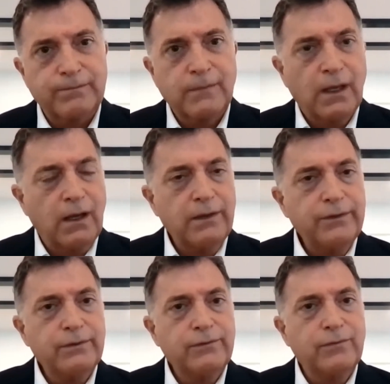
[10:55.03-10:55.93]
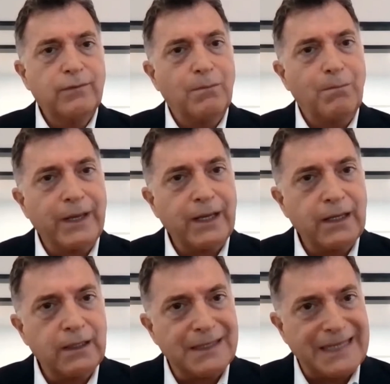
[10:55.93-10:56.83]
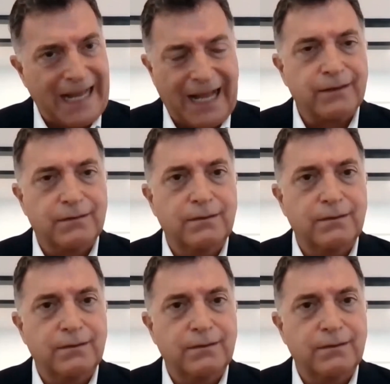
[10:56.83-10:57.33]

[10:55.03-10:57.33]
Others may not.